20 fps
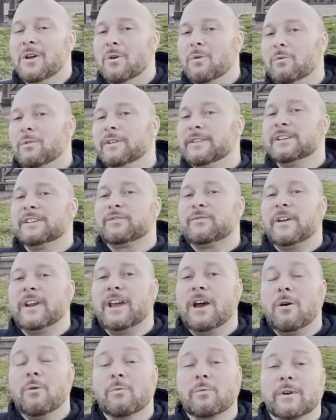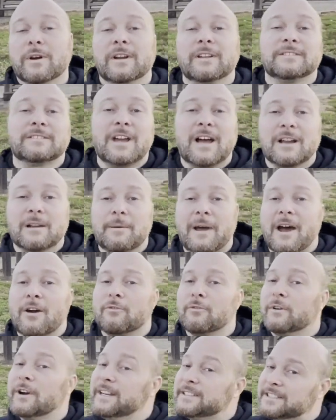well, in this video, we're going to talk
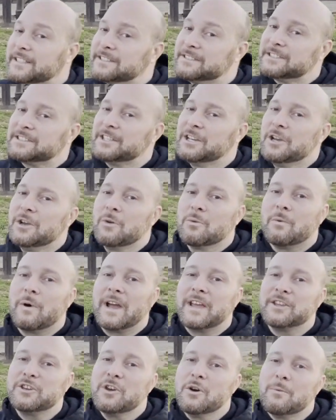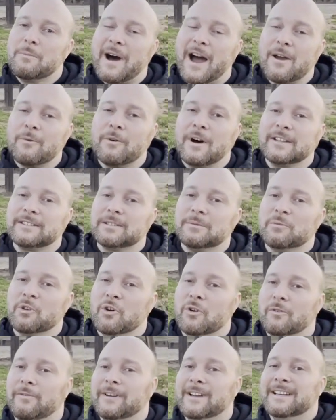about reasons why you might want to
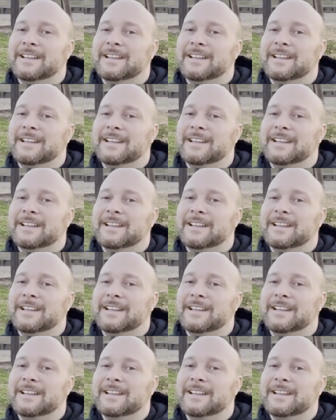move